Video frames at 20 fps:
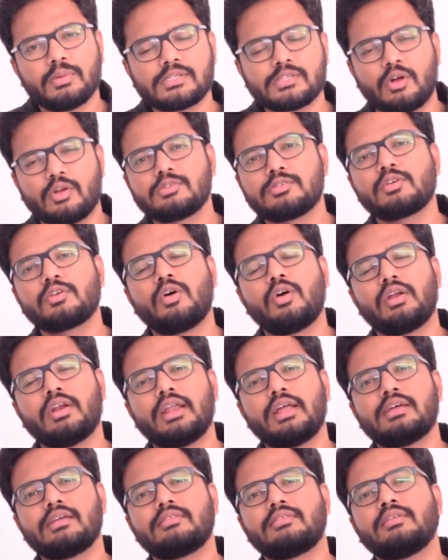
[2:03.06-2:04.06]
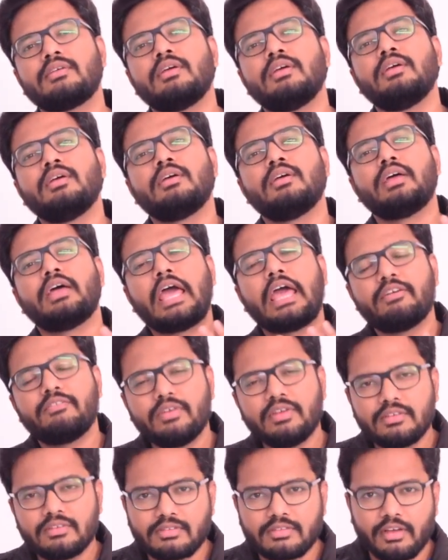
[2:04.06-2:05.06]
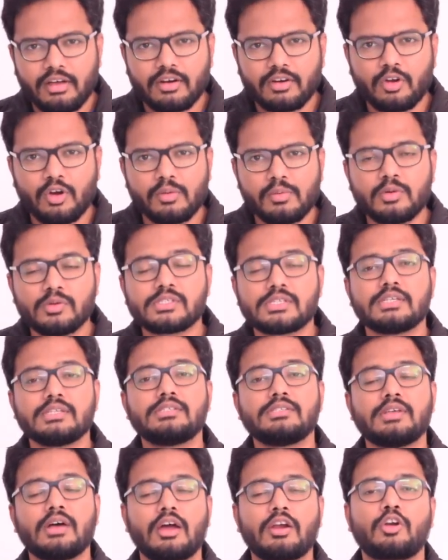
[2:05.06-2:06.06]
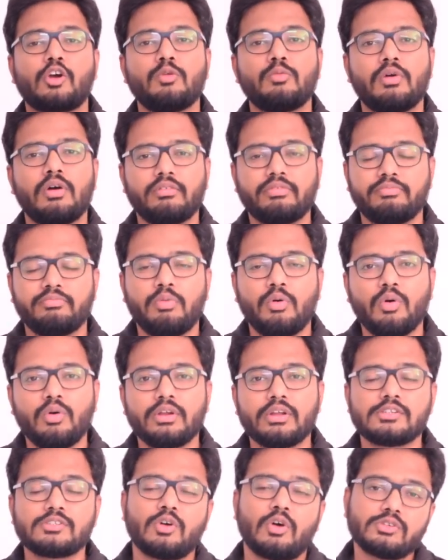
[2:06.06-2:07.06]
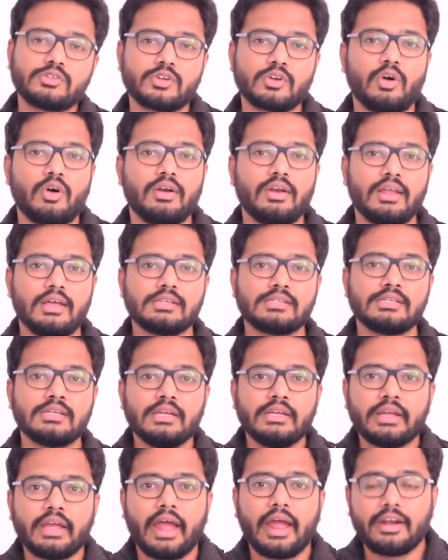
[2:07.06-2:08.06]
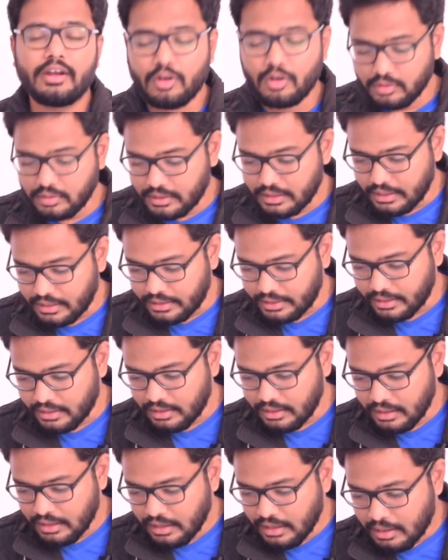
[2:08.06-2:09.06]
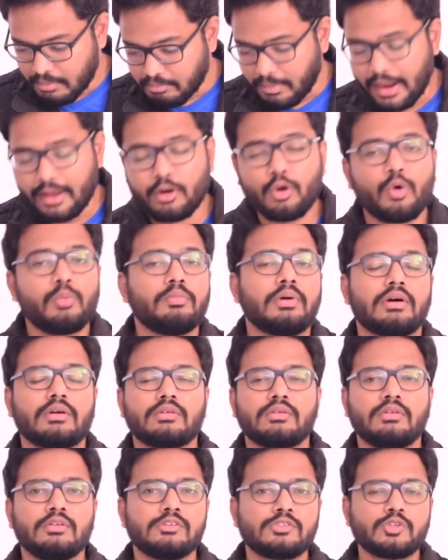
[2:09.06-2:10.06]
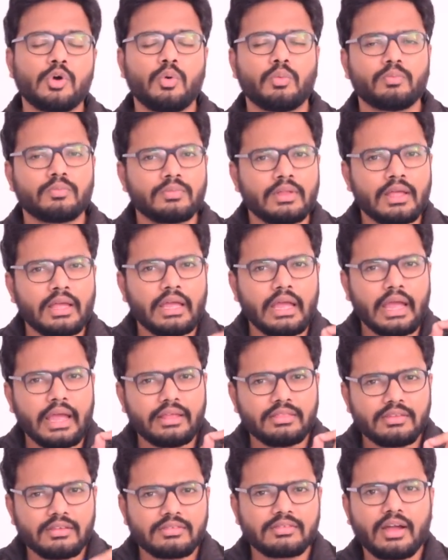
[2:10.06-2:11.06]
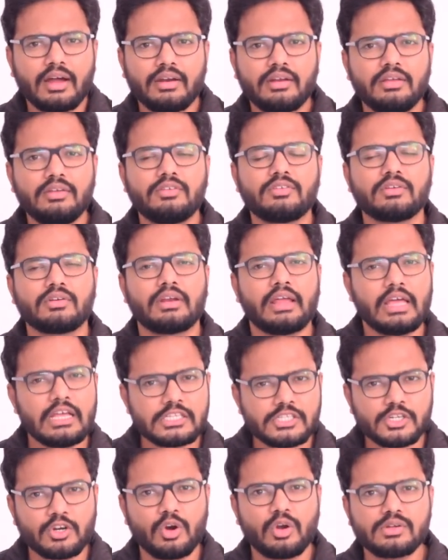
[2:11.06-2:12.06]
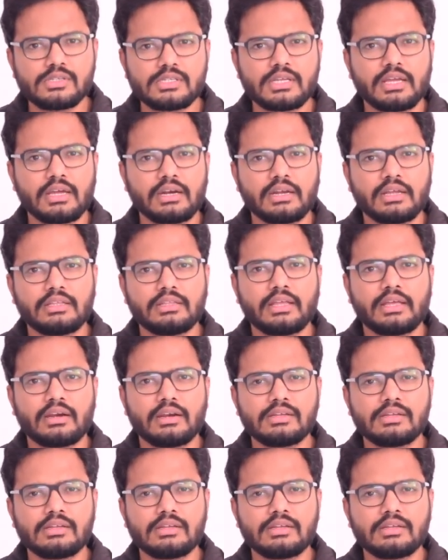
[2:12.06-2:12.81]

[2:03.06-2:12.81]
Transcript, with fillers: is also called as Ewing sarcoma, which is sarcoma of bone. It's also called as endothelial myeloma. So in this condition, histologically, there